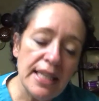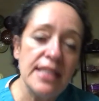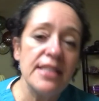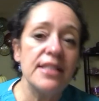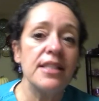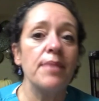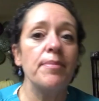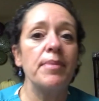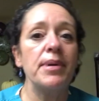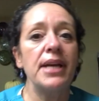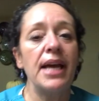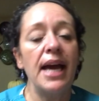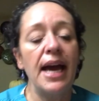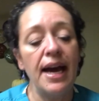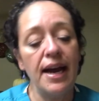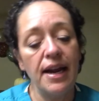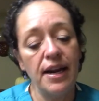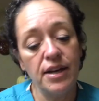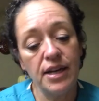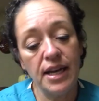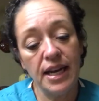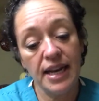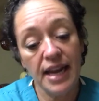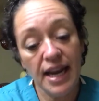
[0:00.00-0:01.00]
and somebody
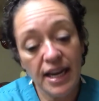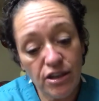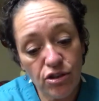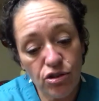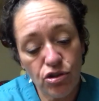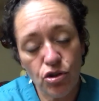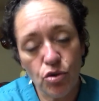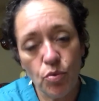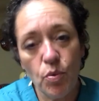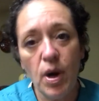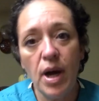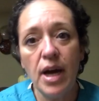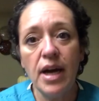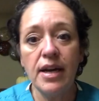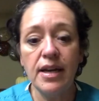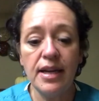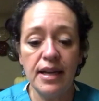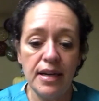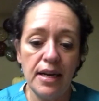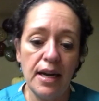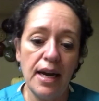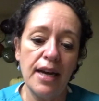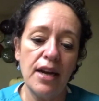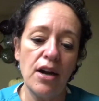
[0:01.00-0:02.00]
had an extra one,
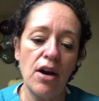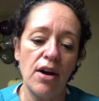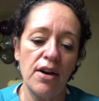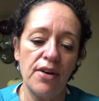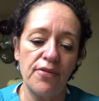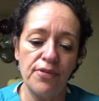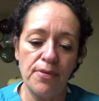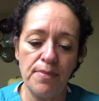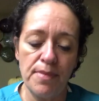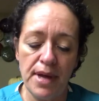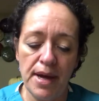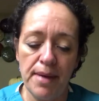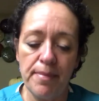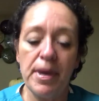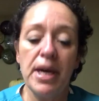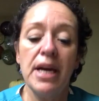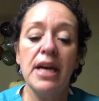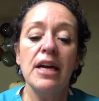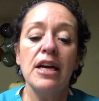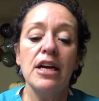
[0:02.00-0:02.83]
and I got it from them.